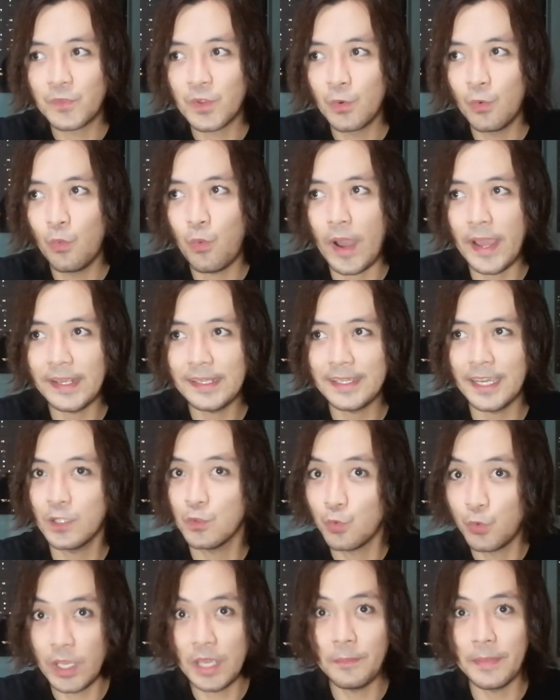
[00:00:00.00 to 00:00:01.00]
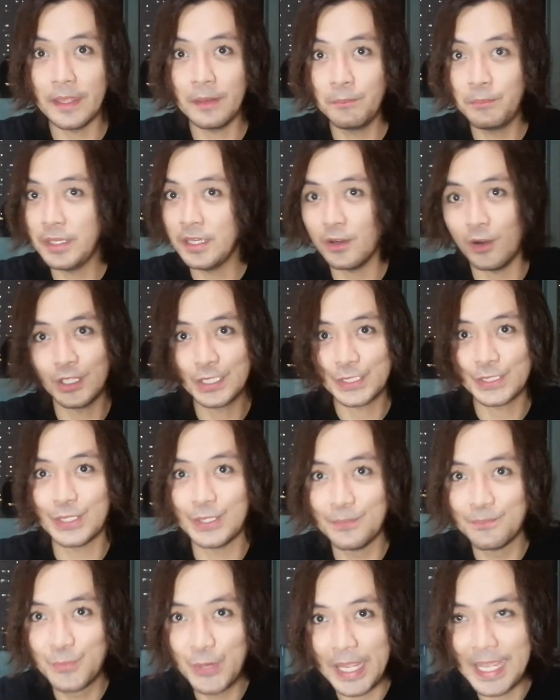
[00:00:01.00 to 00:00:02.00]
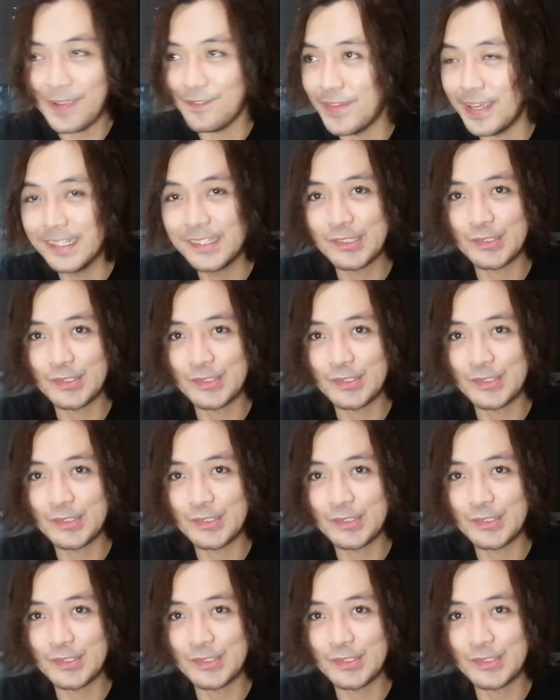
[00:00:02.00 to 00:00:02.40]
Why can't women be also brave and